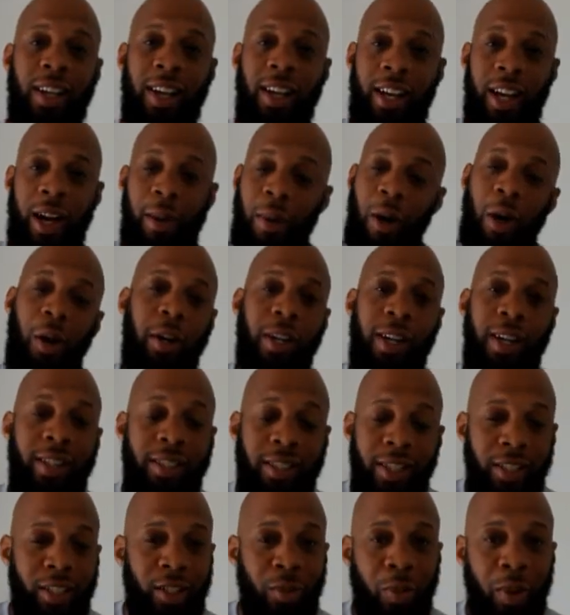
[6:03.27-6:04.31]
And I'm already
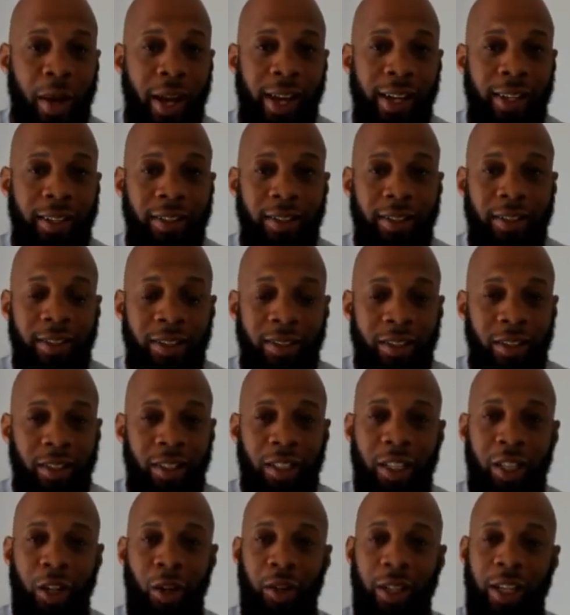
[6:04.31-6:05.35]
anticipating,
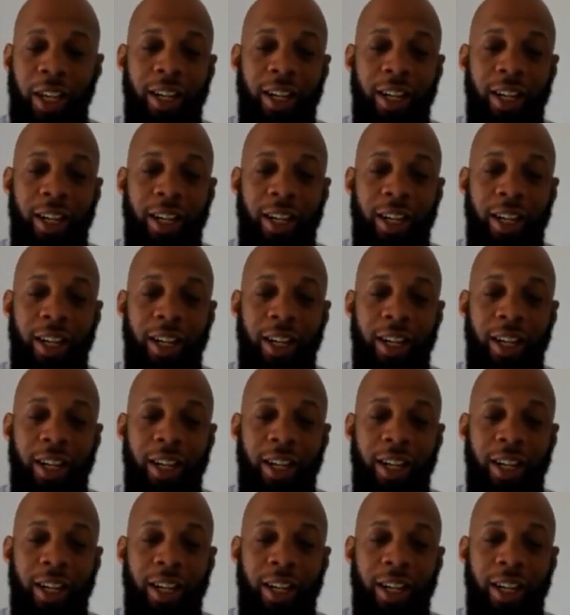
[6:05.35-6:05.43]
you know,